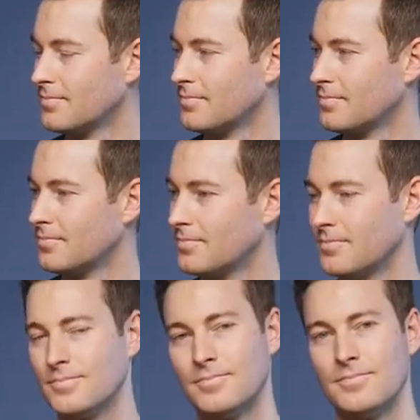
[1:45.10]

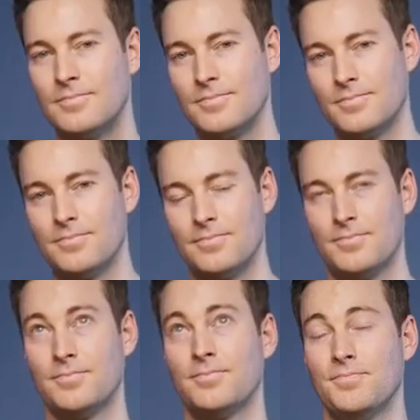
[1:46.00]

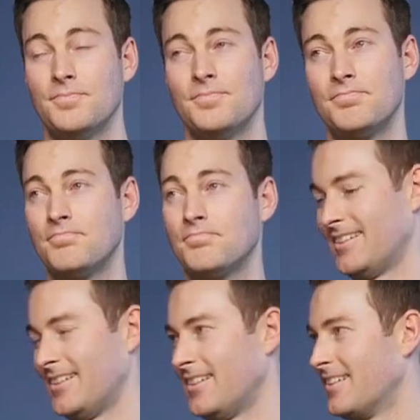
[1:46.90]

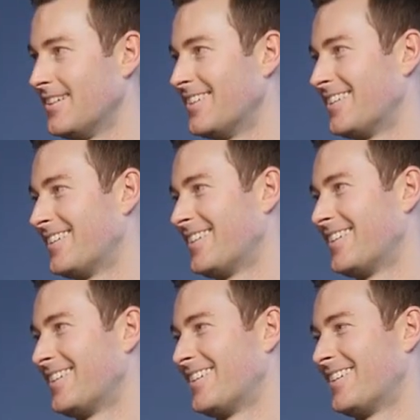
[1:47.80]

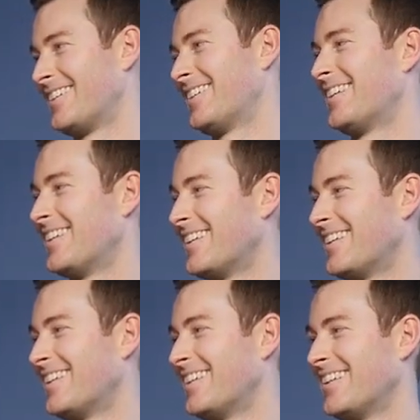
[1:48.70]

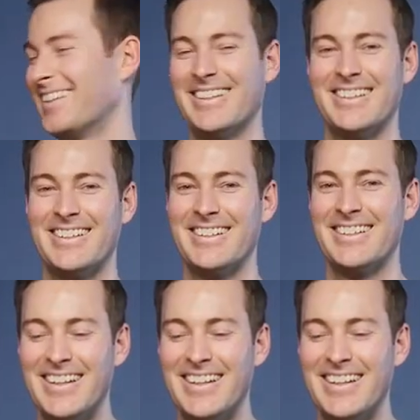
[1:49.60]
This person isn't speaking.